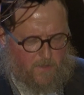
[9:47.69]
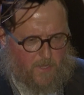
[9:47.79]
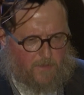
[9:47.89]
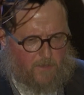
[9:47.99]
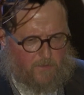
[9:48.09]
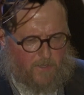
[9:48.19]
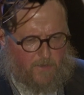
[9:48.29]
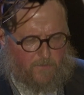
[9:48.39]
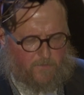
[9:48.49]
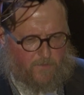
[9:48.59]
that there
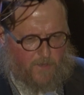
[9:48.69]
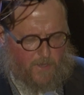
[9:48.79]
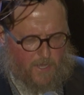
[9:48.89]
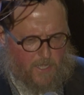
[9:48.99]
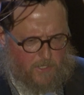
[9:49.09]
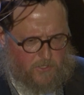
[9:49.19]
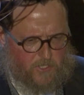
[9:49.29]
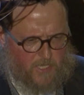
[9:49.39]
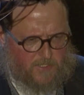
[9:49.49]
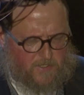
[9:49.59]
is an
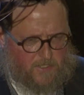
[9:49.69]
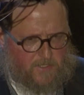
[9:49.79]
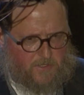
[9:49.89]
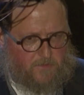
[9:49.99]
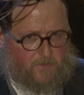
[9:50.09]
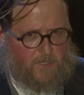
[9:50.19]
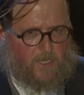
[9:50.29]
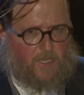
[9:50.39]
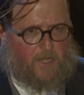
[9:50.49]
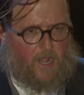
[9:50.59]
injustice
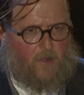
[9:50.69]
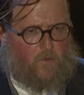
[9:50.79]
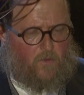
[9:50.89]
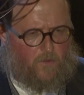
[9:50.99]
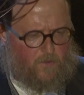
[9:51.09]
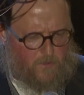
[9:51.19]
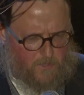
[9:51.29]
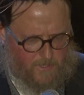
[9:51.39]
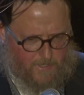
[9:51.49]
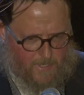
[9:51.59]
in our world